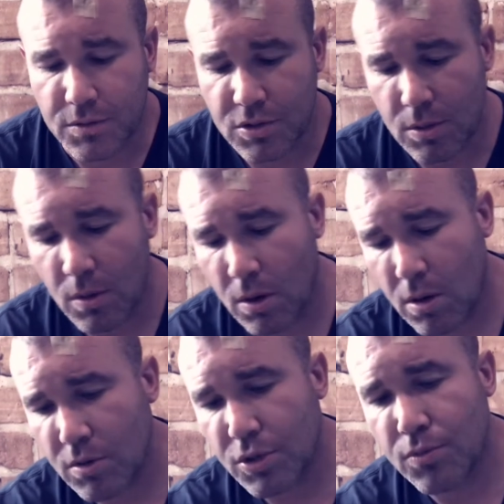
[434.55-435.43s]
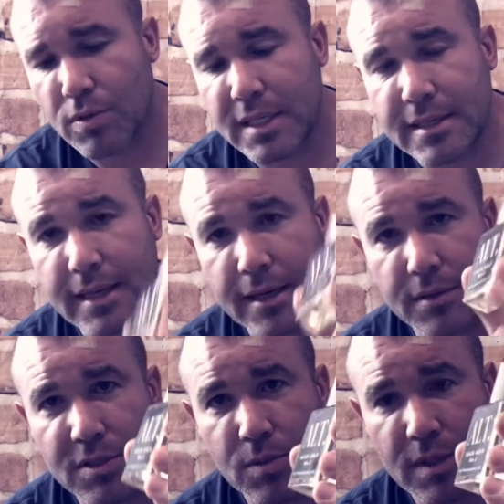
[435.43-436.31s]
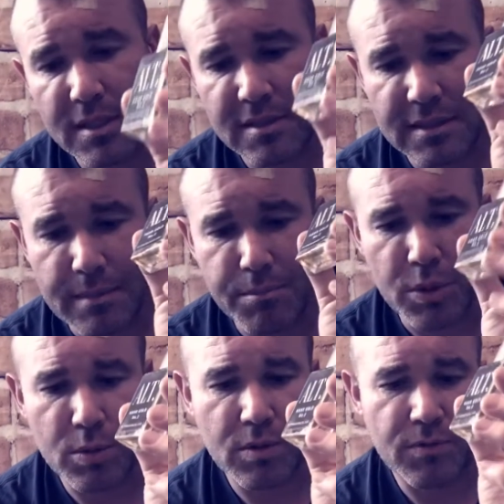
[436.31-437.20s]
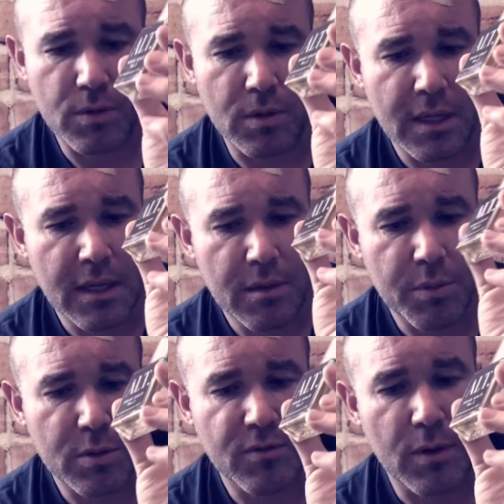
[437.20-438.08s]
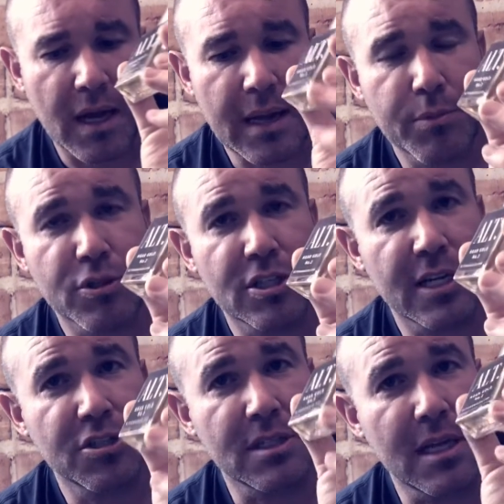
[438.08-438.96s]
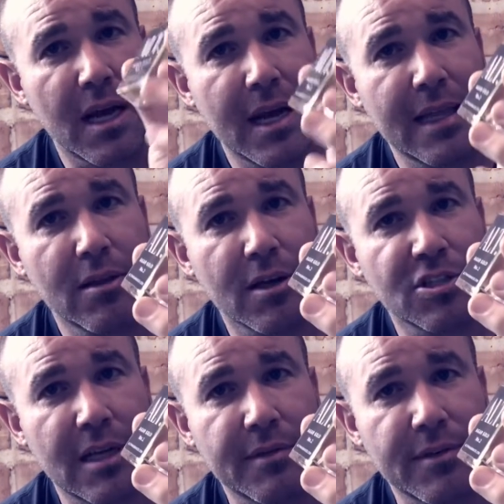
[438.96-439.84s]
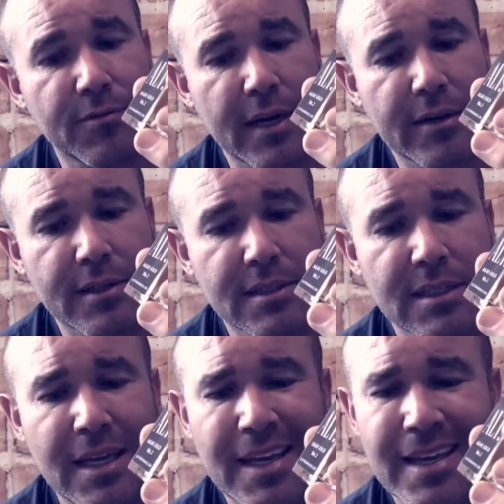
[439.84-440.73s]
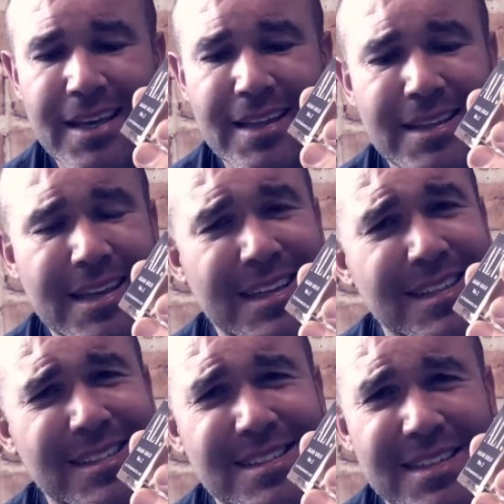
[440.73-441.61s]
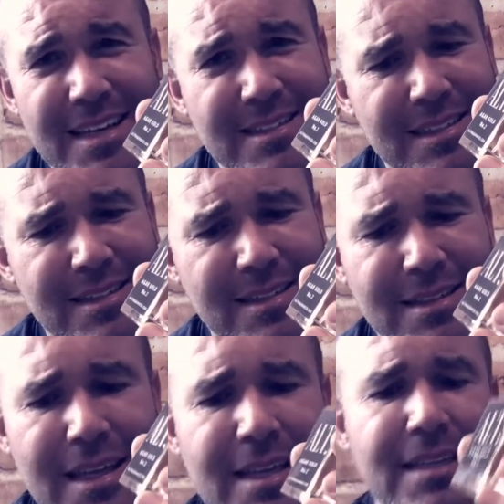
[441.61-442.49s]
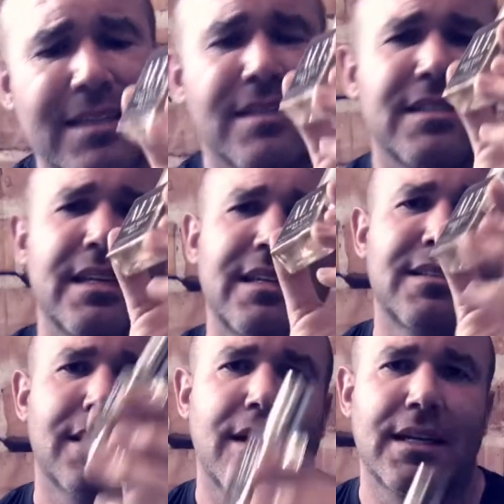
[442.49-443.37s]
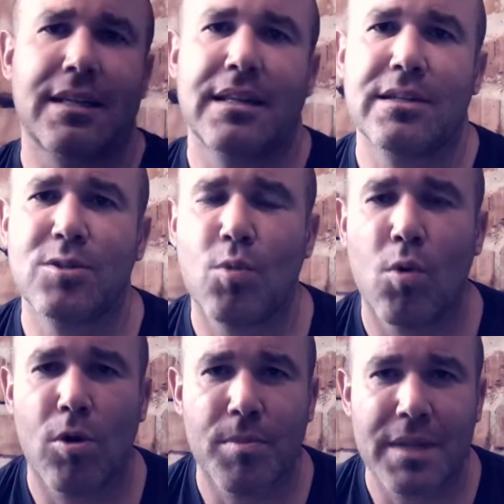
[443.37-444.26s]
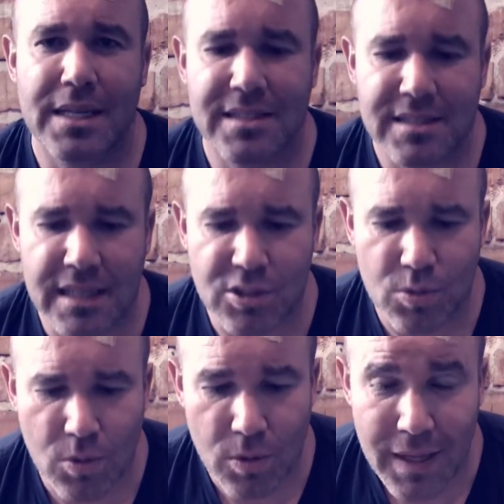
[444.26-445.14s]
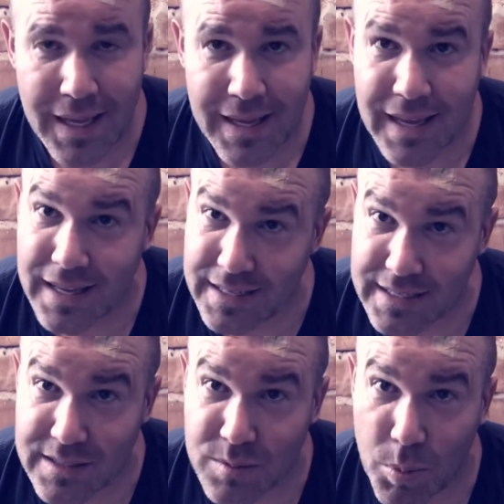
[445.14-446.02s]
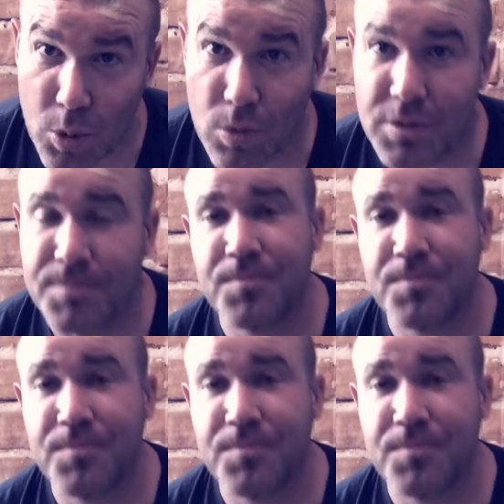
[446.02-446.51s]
So all, you really nailed this one. This is a beautiful, beautiful, high projection, high longevity fragrance that is sexy, that is exotic, that is warm, that is sensual, and it is bold.